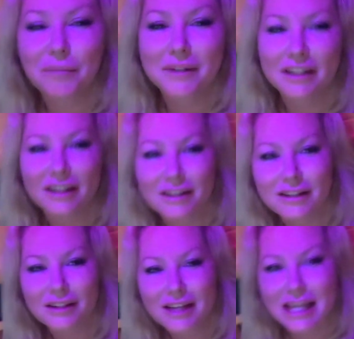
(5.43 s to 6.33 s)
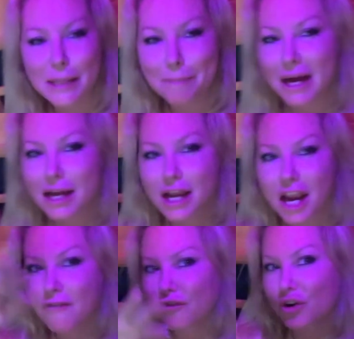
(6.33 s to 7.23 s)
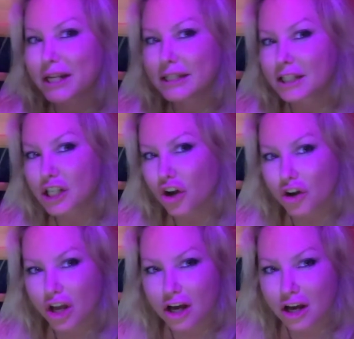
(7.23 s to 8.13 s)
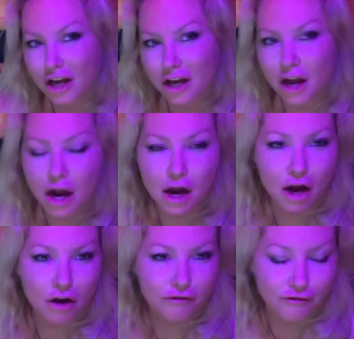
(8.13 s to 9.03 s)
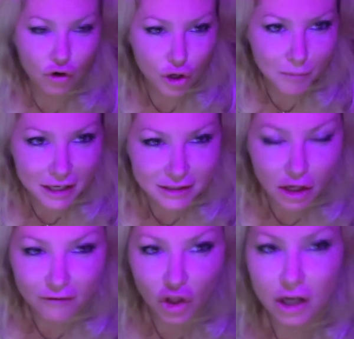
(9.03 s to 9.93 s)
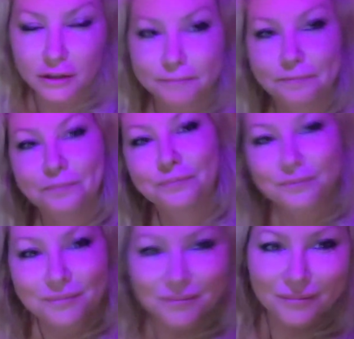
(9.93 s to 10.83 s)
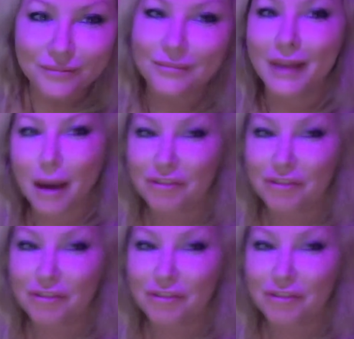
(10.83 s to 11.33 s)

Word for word: me in my infrared sauna for my sauna vlog. Happy